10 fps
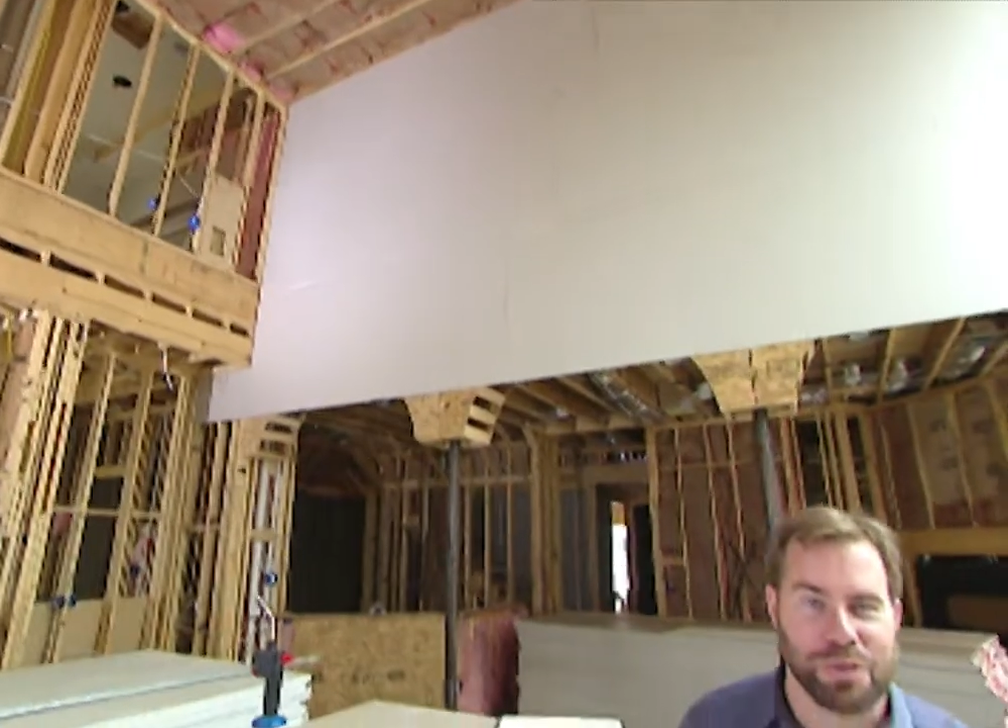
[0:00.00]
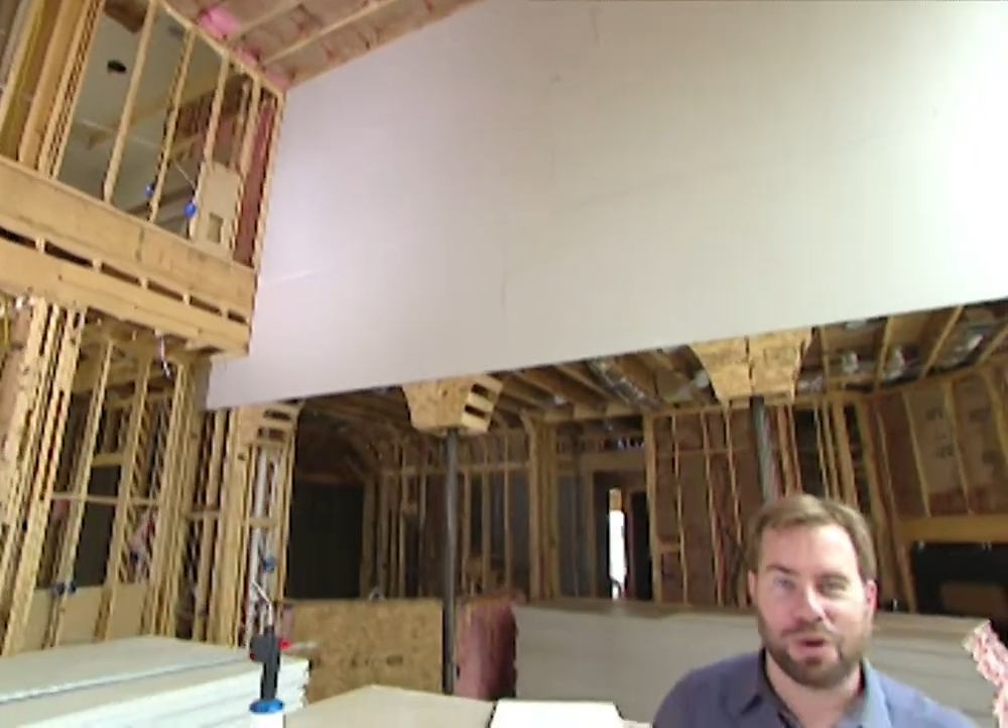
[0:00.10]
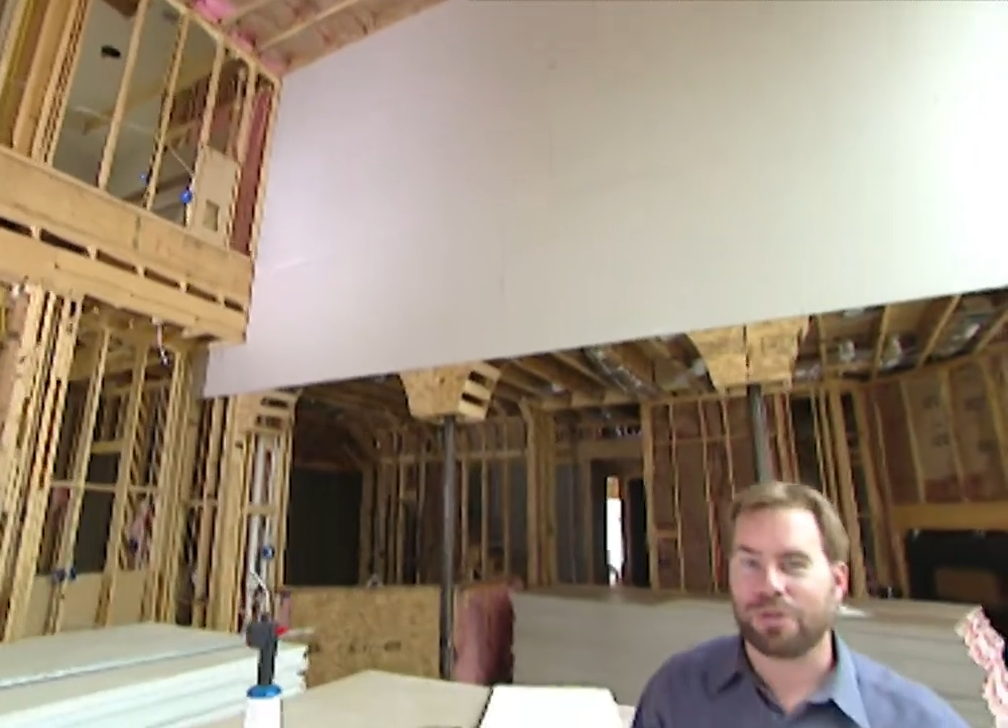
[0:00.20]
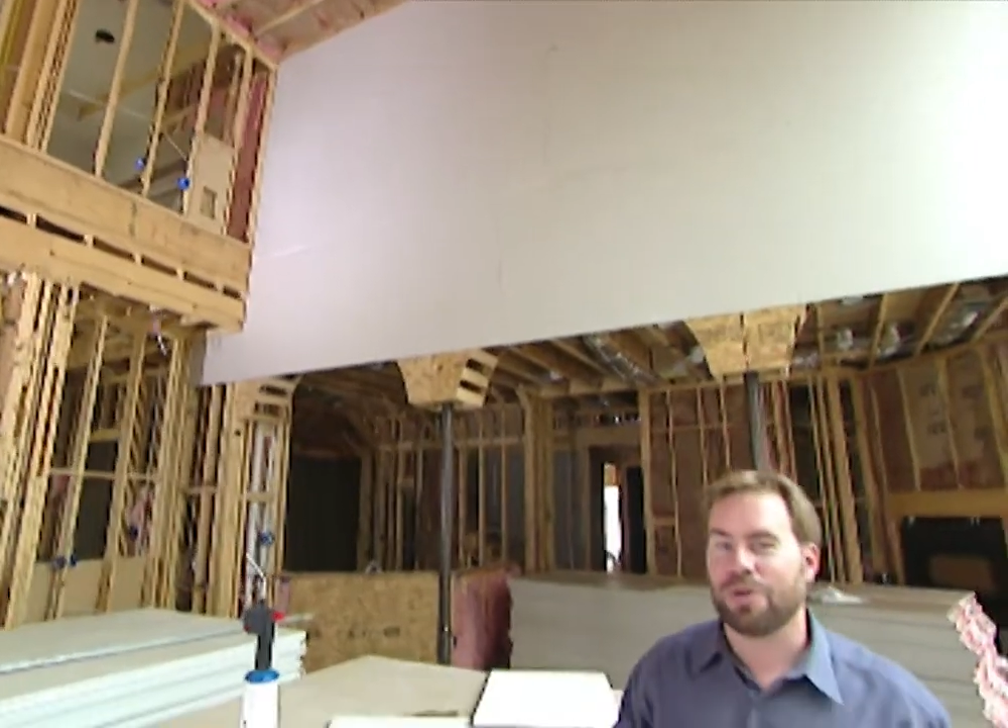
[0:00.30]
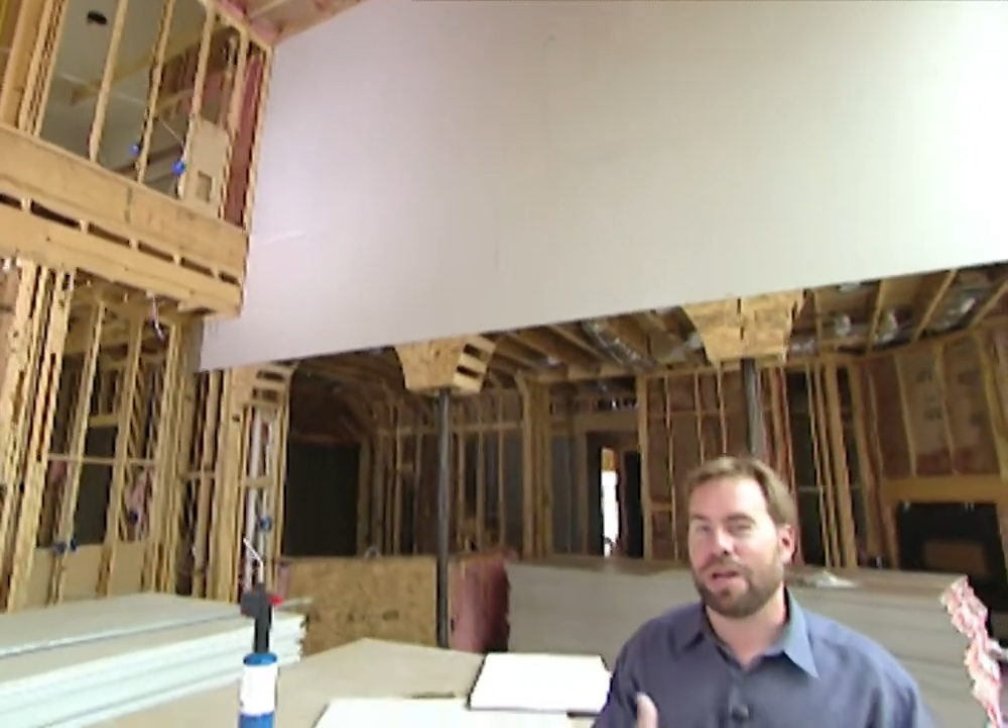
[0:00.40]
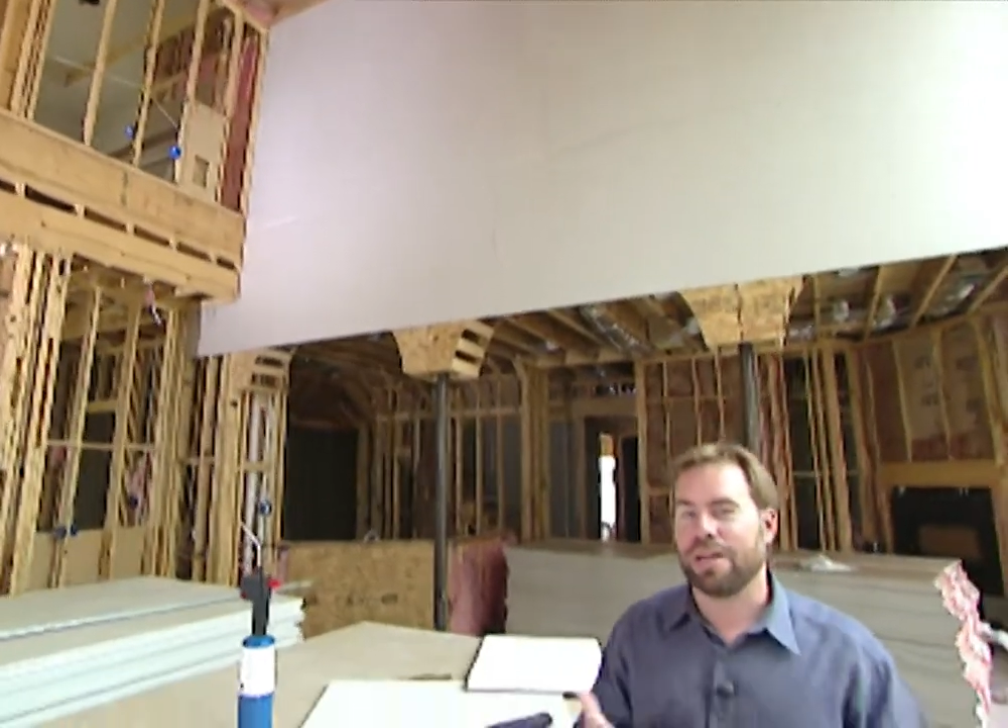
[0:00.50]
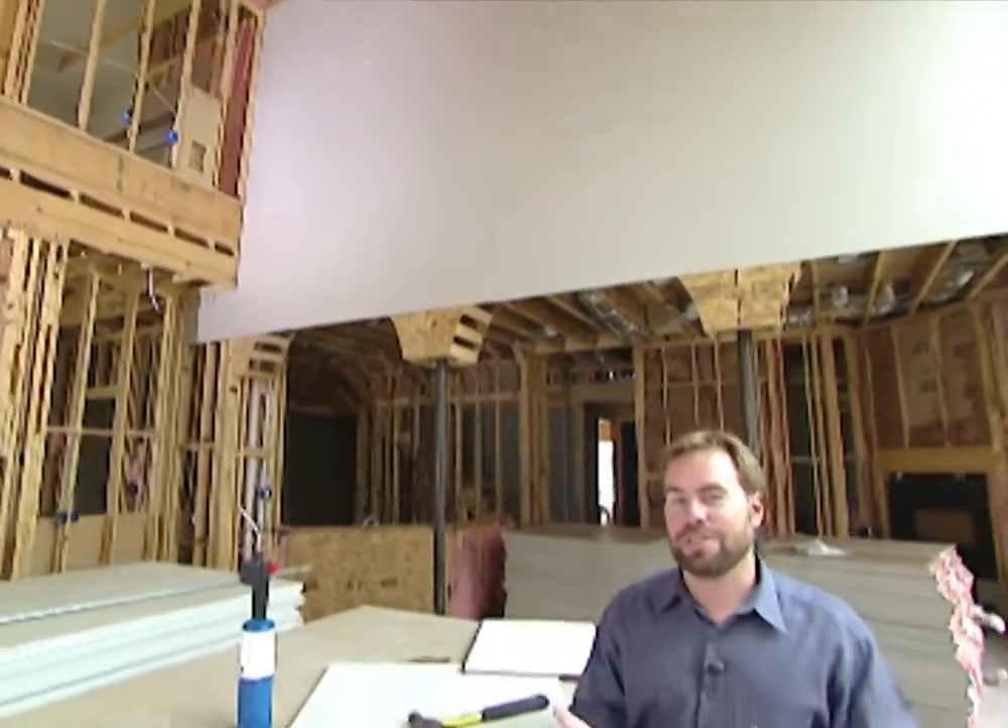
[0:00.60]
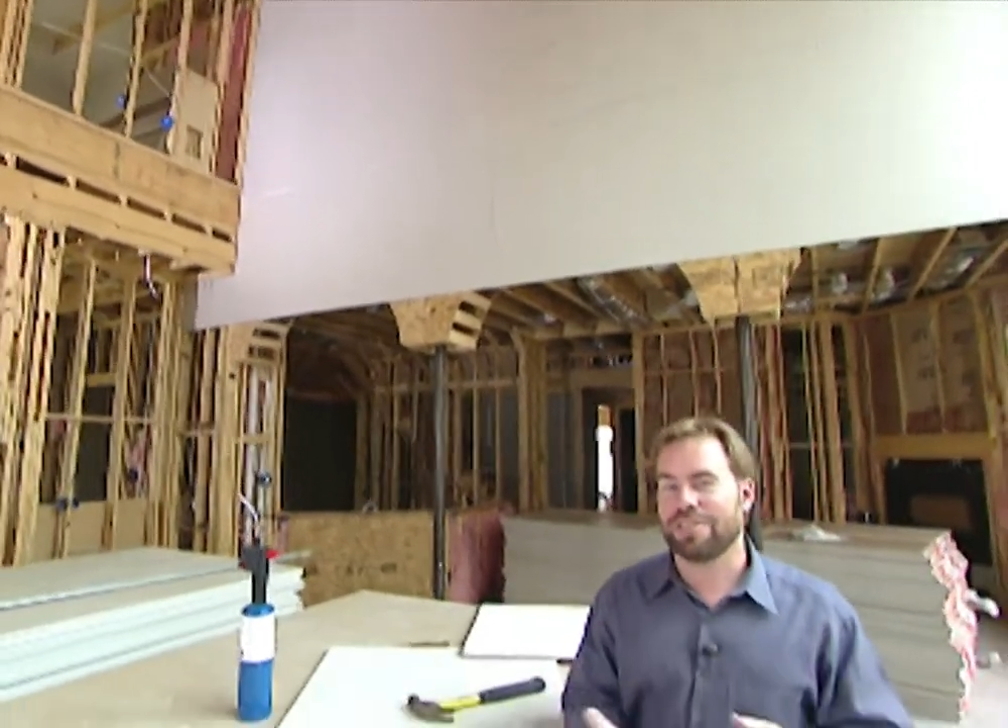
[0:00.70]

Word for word: When you walk through a house